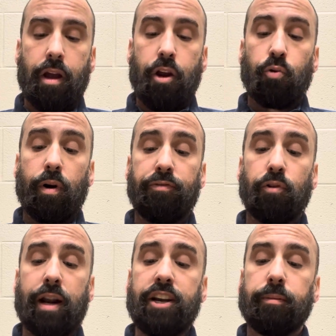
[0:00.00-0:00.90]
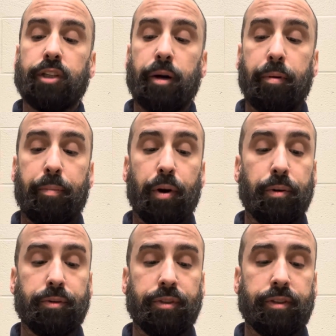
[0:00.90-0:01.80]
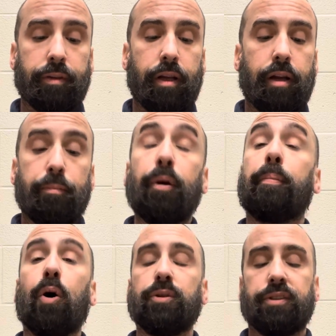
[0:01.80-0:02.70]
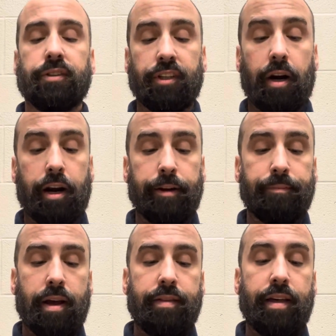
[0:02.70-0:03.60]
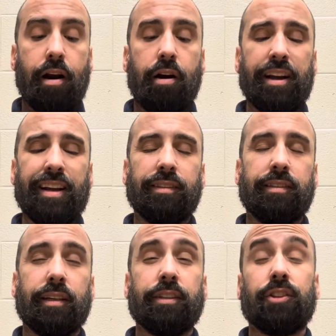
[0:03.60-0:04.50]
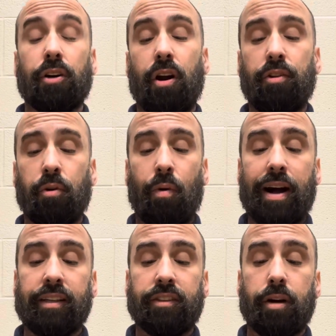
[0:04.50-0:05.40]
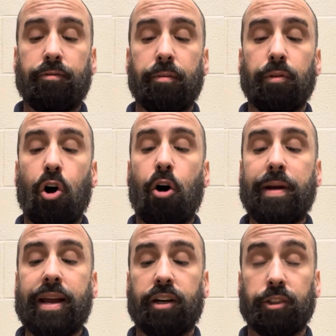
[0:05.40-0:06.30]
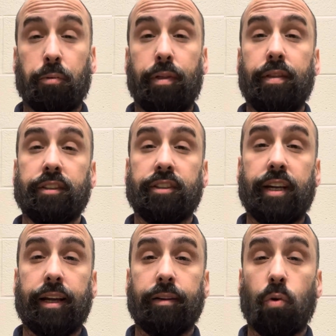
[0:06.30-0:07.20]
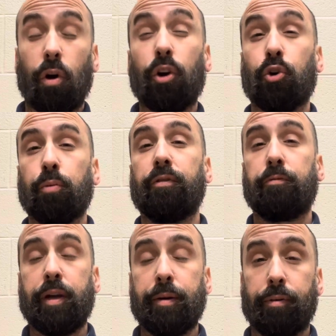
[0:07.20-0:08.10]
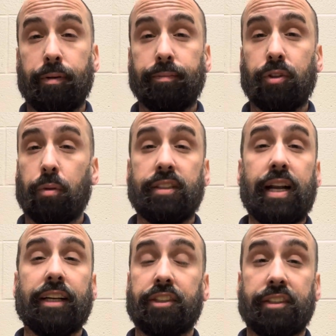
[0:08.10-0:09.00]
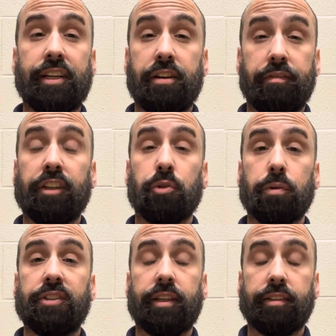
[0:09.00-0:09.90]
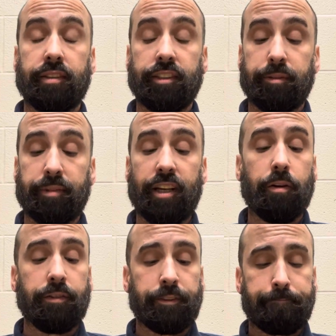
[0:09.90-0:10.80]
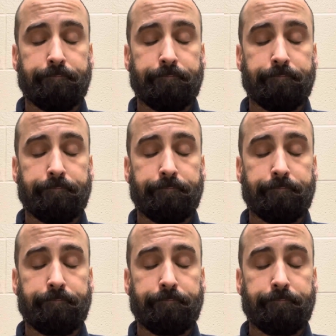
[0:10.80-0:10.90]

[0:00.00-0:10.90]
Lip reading: Referendums are proposals that already exist or otherwise come from lawmakers within the state or a group of people, so it's not just the individual citizens themselves.